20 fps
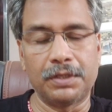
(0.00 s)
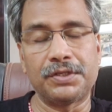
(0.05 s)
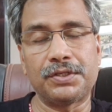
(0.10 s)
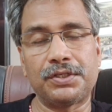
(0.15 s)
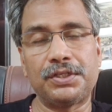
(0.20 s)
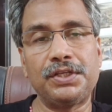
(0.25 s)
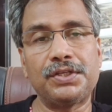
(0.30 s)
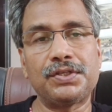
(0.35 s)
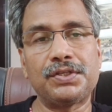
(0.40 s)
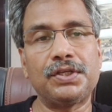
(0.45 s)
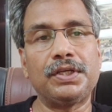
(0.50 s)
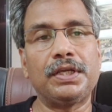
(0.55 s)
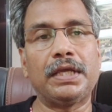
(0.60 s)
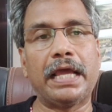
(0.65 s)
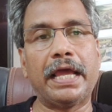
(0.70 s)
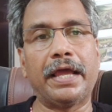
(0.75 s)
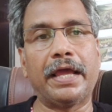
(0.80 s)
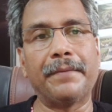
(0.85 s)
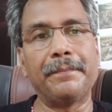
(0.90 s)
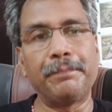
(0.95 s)

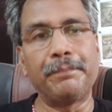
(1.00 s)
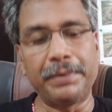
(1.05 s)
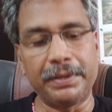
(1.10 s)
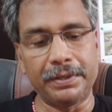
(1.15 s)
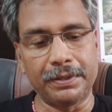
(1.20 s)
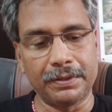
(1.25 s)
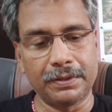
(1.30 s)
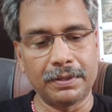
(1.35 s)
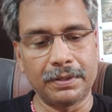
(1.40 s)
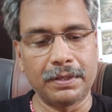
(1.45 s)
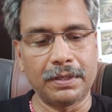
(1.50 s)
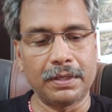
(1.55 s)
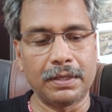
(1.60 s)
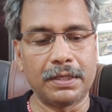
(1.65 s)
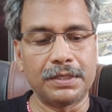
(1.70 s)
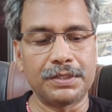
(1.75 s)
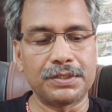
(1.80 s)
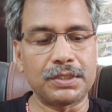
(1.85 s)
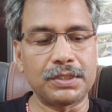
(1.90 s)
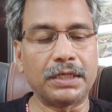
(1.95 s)
CCAMP,
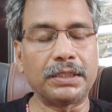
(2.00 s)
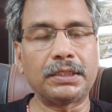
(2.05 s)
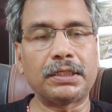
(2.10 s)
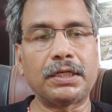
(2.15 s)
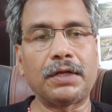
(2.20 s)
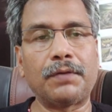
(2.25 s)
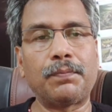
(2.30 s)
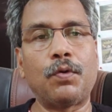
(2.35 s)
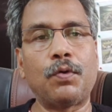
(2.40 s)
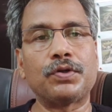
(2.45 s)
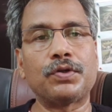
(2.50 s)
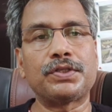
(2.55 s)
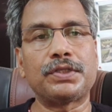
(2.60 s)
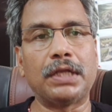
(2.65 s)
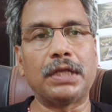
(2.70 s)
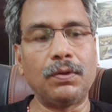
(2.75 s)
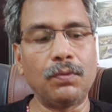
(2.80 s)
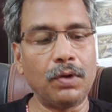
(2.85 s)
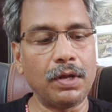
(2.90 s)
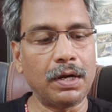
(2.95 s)
Center for
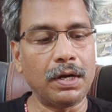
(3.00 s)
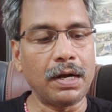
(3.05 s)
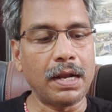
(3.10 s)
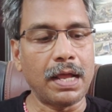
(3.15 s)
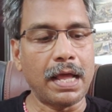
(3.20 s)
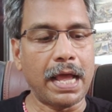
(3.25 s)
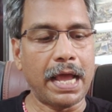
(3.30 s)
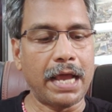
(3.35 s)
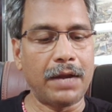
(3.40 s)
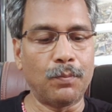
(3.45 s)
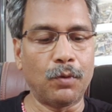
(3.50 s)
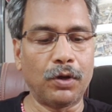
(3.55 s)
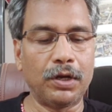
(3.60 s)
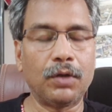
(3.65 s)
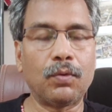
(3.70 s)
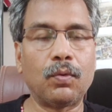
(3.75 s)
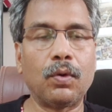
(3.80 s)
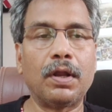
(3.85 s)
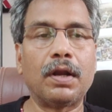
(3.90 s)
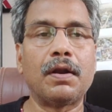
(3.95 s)
Cellular and
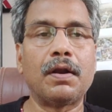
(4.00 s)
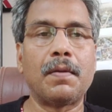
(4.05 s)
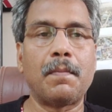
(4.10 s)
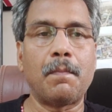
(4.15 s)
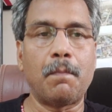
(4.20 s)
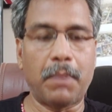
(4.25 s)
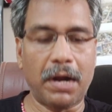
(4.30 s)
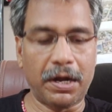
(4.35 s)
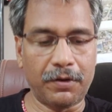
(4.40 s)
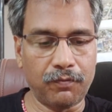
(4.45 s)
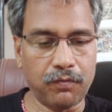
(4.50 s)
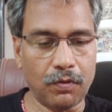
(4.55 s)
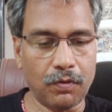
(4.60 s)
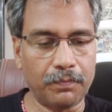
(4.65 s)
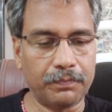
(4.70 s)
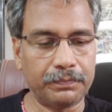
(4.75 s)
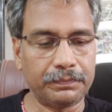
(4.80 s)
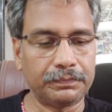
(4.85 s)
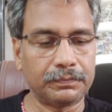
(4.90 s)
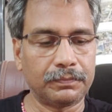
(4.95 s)
Molecular
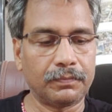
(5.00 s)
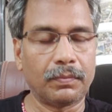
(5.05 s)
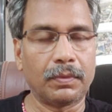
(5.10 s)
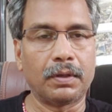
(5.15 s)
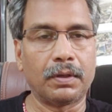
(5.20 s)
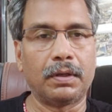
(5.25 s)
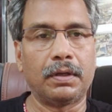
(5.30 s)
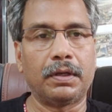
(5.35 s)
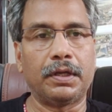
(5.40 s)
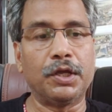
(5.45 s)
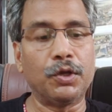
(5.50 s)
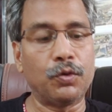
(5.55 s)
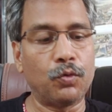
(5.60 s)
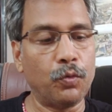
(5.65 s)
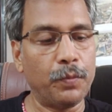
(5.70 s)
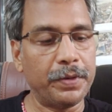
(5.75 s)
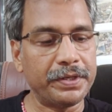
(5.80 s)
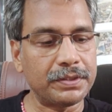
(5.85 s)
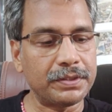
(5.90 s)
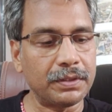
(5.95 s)
Platform.
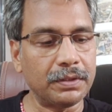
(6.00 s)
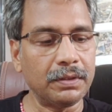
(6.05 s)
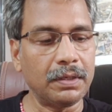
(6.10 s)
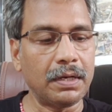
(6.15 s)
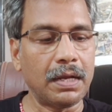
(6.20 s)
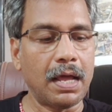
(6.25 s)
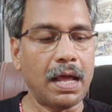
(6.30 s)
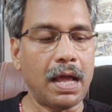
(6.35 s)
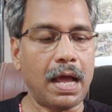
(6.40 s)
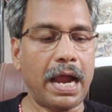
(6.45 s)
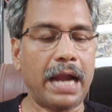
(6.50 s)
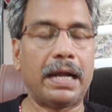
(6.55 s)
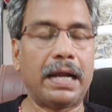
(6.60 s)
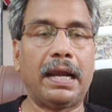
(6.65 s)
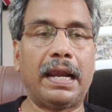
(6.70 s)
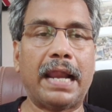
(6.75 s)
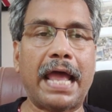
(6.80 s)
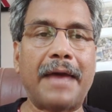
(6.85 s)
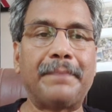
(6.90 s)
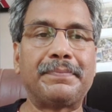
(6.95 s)
Incubation
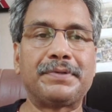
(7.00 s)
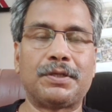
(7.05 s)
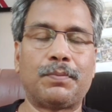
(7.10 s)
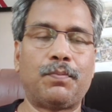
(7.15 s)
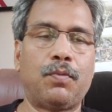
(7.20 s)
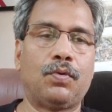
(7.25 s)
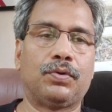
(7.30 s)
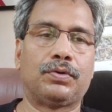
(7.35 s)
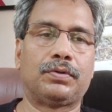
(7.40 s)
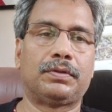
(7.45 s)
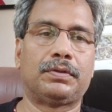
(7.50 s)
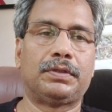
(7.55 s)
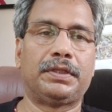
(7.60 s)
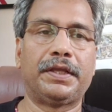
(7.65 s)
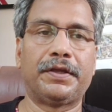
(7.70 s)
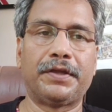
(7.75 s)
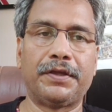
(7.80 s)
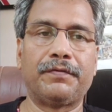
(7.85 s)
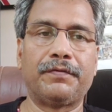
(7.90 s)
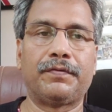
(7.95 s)
and lab support
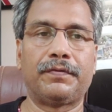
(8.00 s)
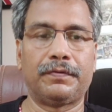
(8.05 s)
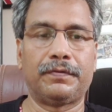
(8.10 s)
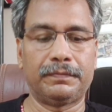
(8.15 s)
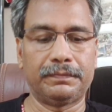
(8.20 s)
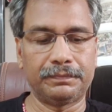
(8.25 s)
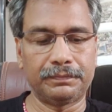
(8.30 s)
they give.